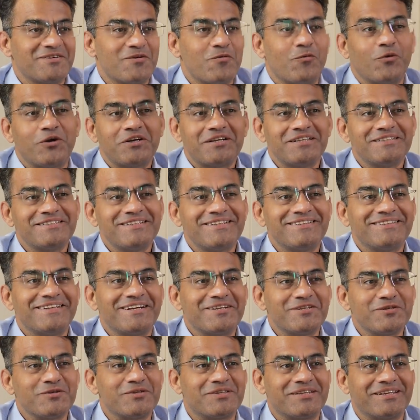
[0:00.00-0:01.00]
What is it
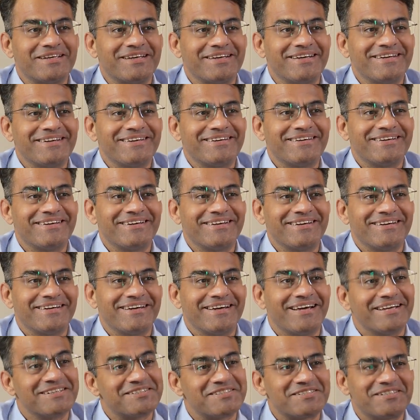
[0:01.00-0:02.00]
that you think
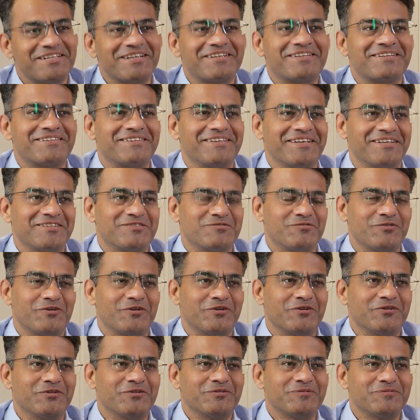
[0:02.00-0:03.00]
has ticked things for
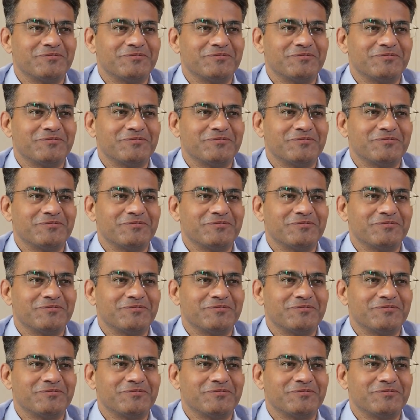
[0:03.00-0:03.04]
you?